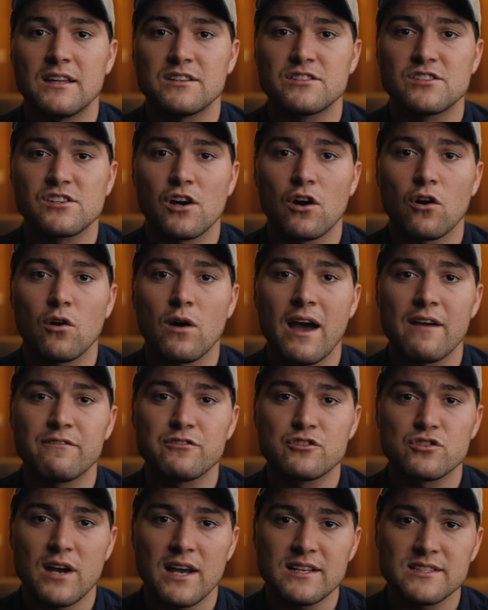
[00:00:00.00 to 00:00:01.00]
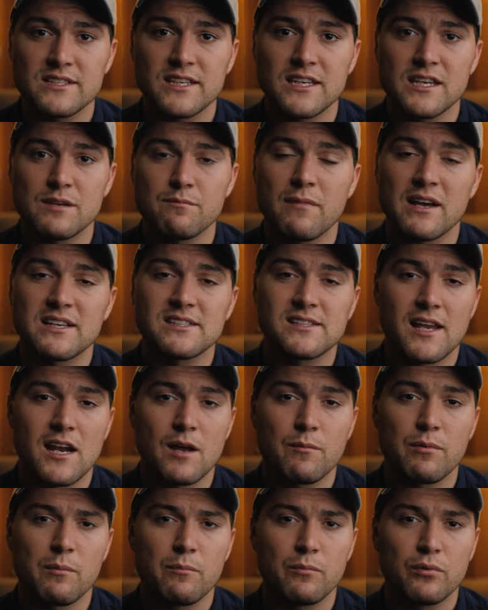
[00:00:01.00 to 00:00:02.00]
And so I've tried to keep my
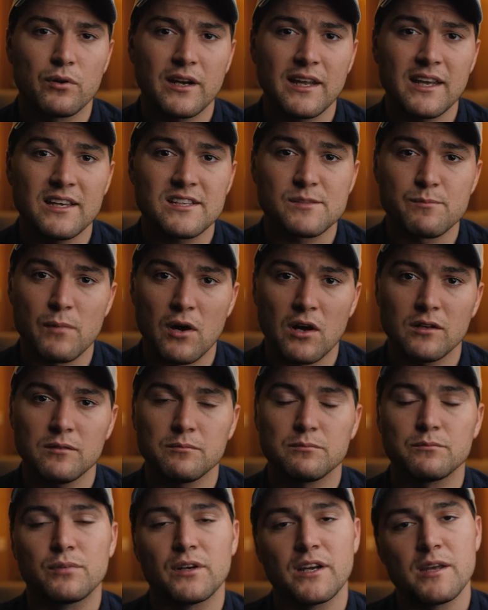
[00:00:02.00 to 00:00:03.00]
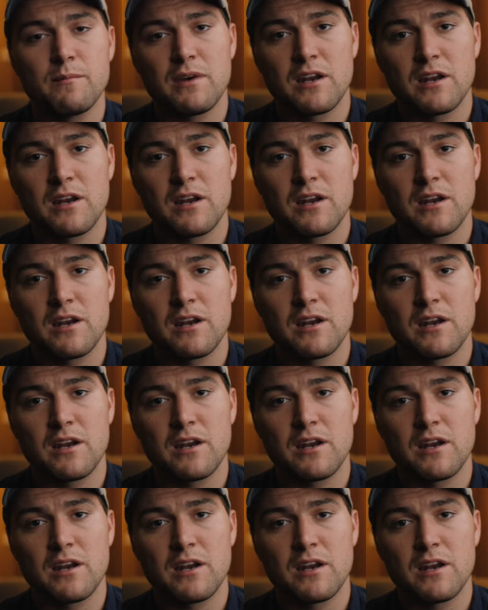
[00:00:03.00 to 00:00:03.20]
setup pretty small, pretty